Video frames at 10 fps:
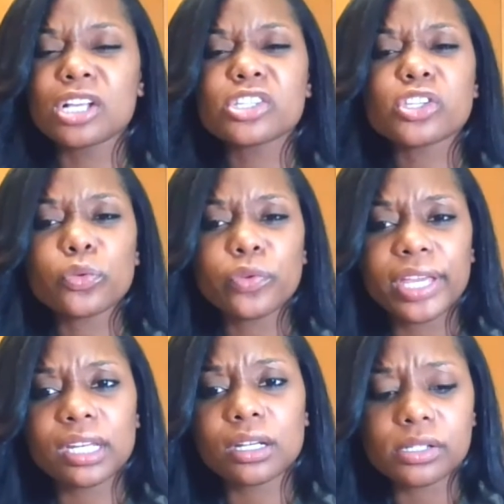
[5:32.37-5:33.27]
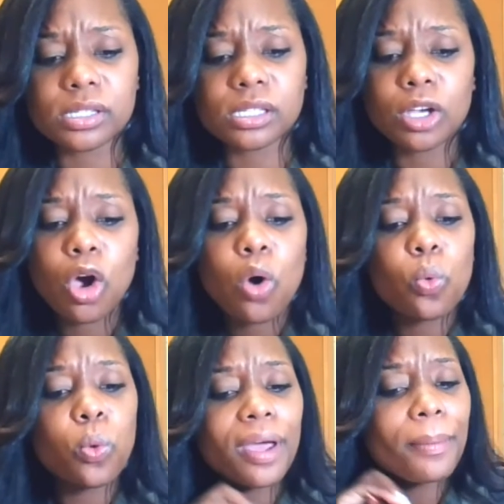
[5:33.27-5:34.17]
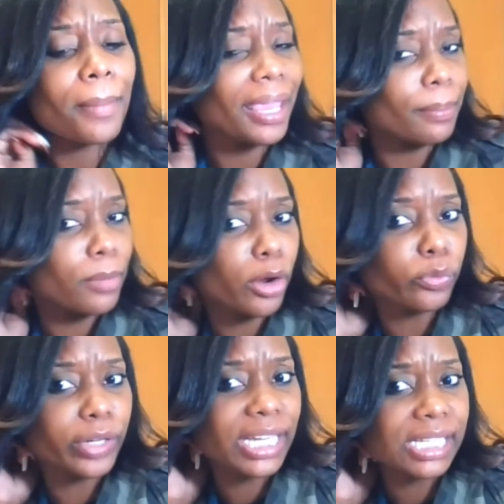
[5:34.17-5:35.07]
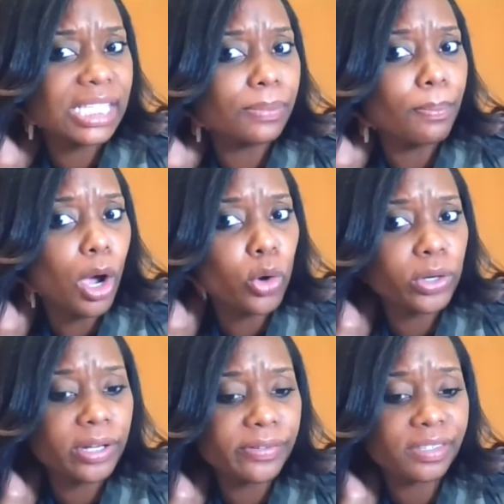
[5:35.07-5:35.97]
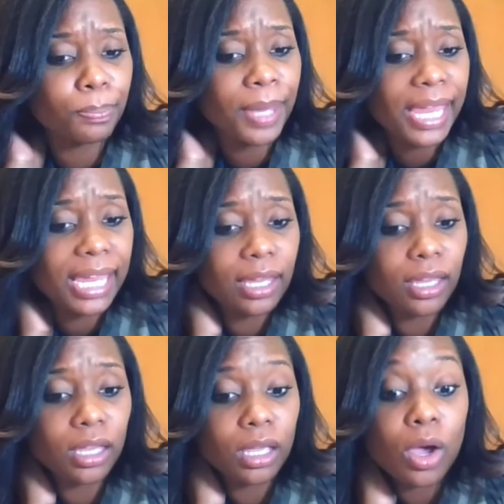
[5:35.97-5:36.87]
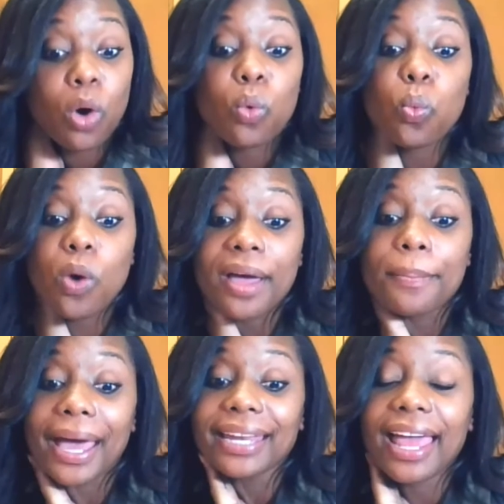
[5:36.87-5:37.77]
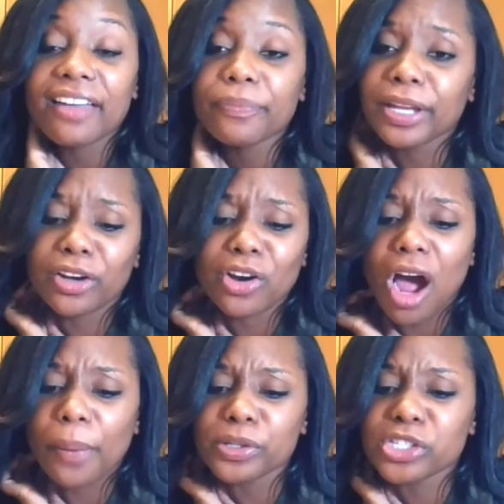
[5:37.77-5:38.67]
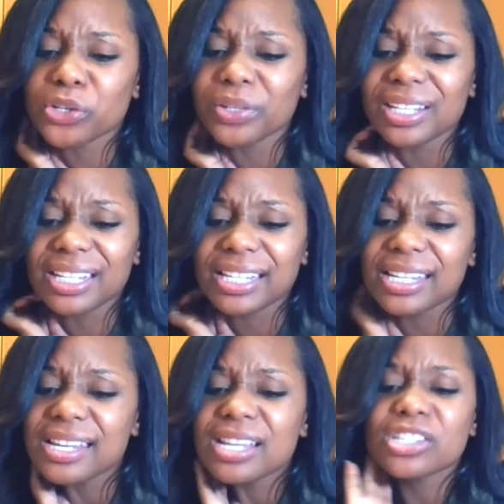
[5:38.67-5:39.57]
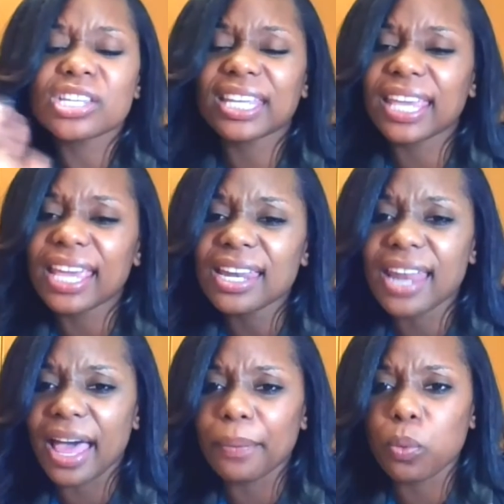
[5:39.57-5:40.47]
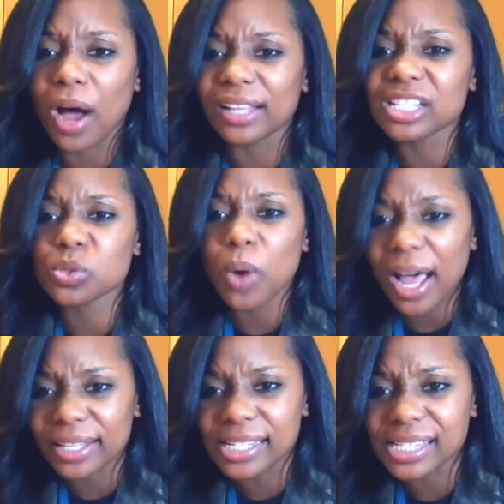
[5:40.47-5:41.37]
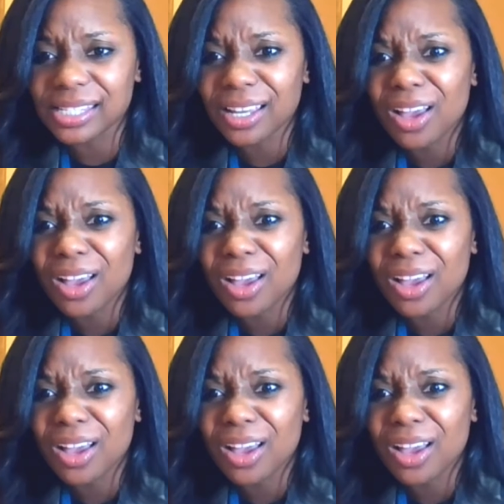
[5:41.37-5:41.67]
So readers, what might Maureen's motives be? What might have been her opportunity to kidnap Wallace Wallace?